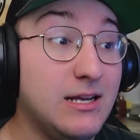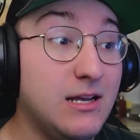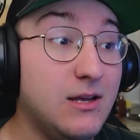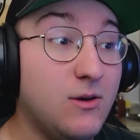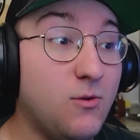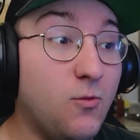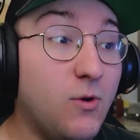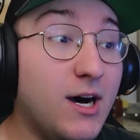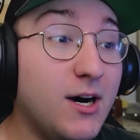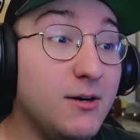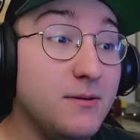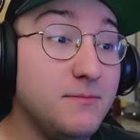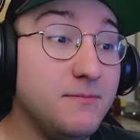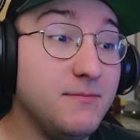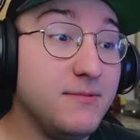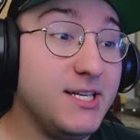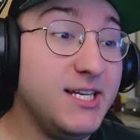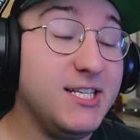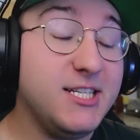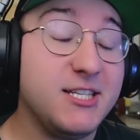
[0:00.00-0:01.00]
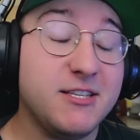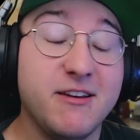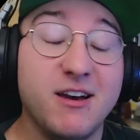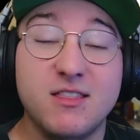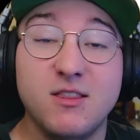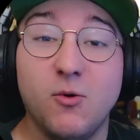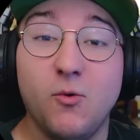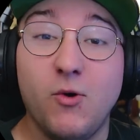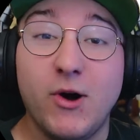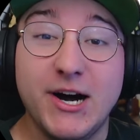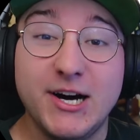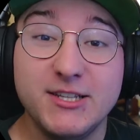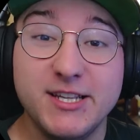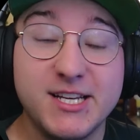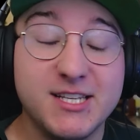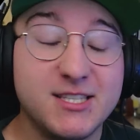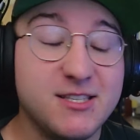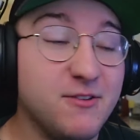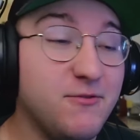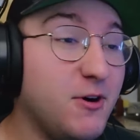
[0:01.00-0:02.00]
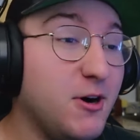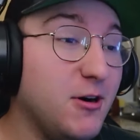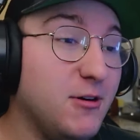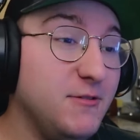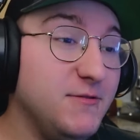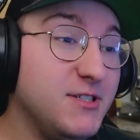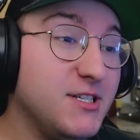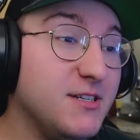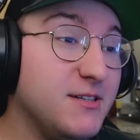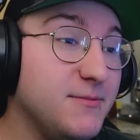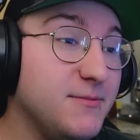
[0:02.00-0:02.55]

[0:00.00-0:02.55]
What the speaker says: Well, he just got the wildlings involved.